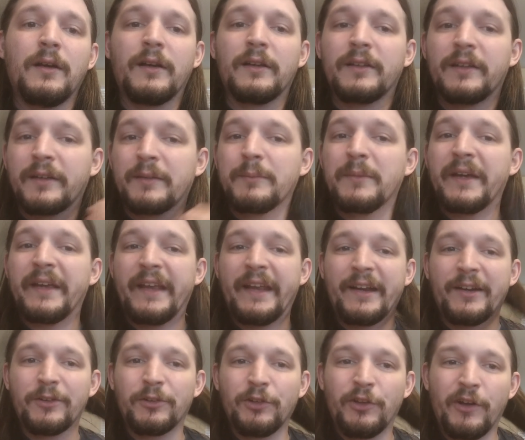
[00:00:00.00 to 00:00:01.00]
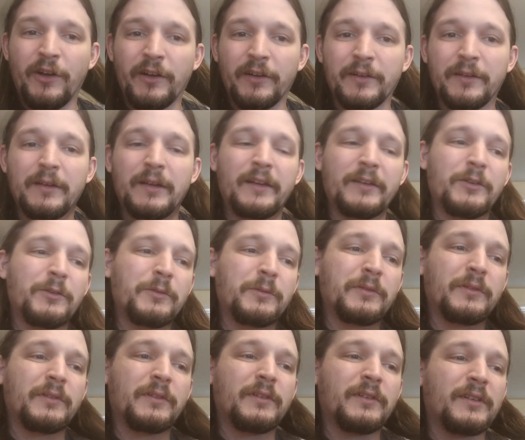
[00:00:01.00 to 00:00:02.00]
I like my hair long. I don't
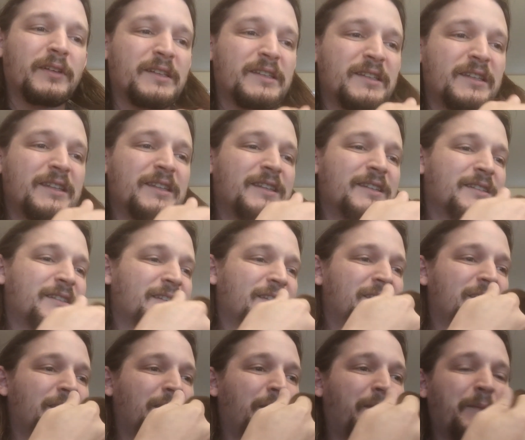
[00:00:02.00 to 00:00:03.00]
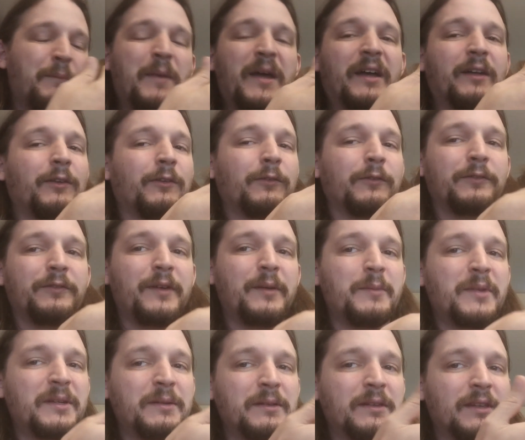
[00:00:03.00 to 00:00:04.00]
see this as a male or
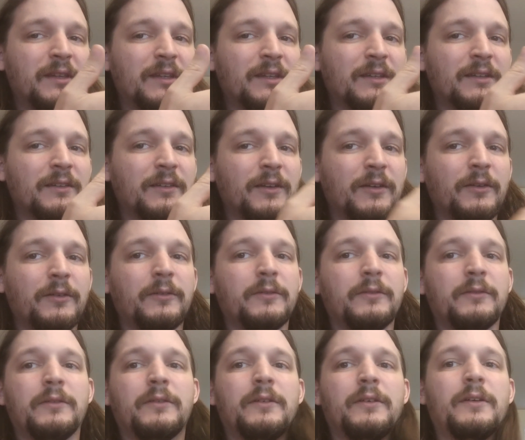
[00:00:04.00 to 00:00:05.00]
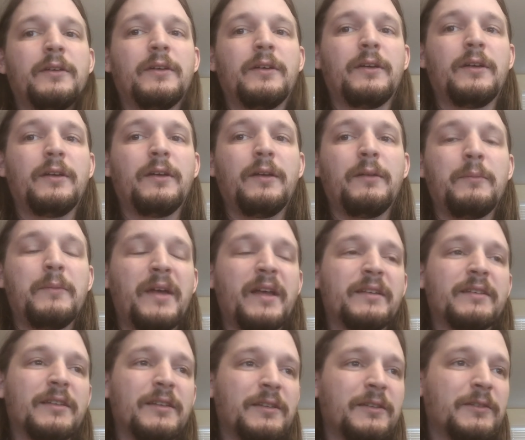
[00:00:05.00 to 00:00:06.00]
feminine thing, though.
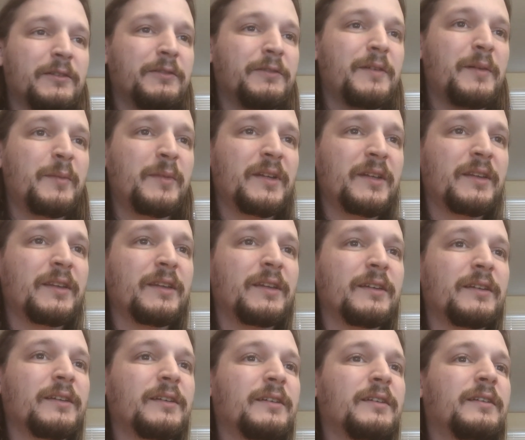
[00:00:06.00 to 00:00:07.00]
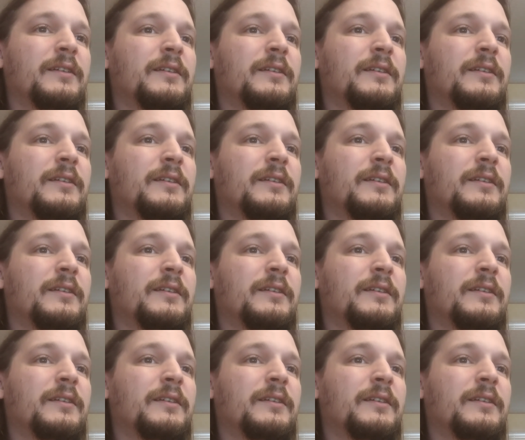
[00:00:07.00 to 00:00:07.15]
Masculine or feminine thing.